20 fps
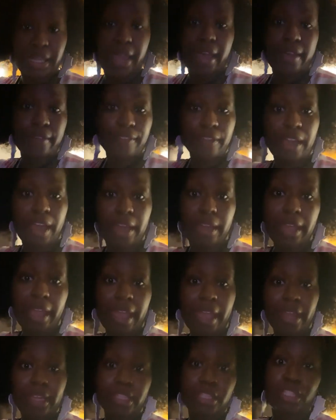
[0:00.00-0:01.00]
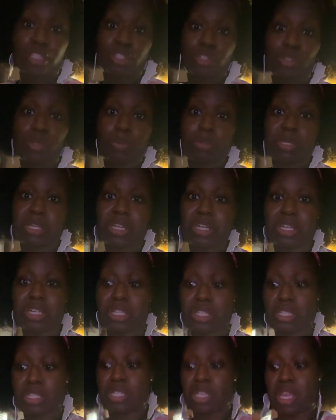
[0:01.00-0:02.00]
staff caught an attitude
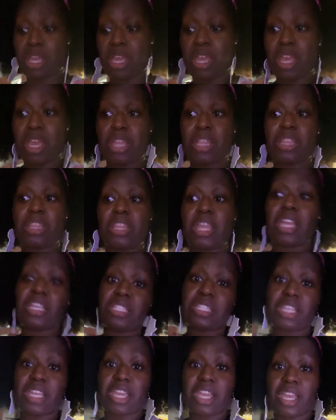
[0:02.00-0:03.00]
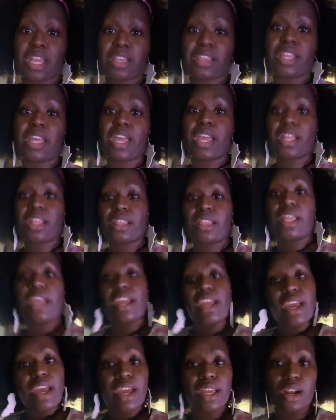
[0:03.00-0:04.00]
because they said that
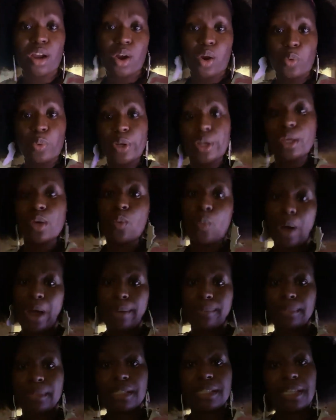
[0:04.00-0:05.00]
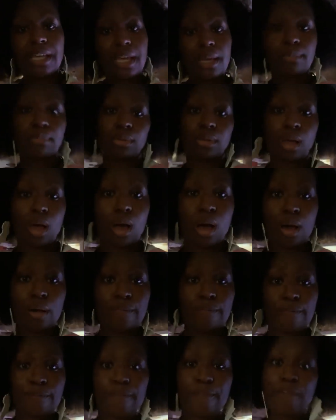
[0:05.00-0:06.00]
they had already wiped the table
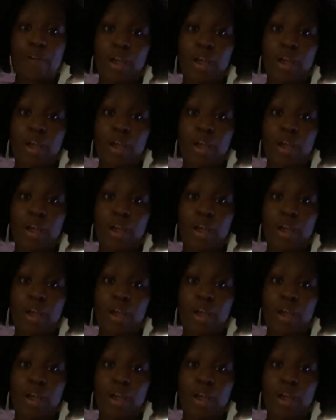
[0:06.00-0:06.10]
off